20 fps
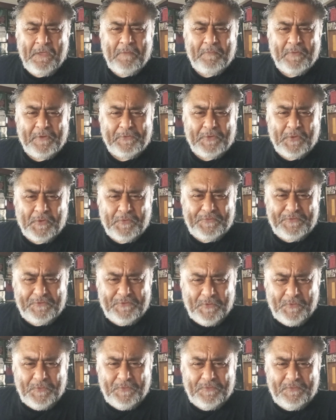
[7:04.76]
But those
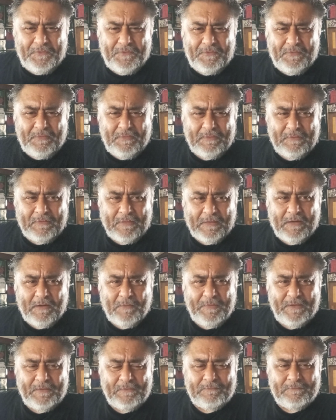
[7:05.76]
students that
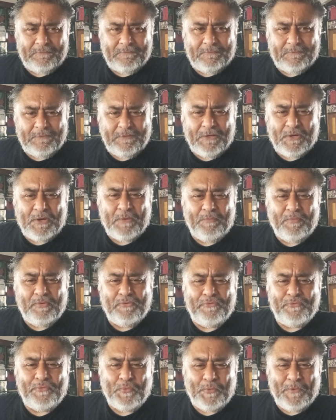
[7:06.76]
come in, the humble
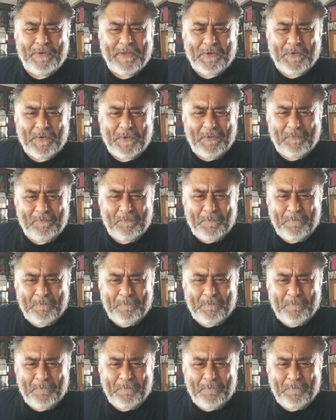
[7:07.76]
student, I call them,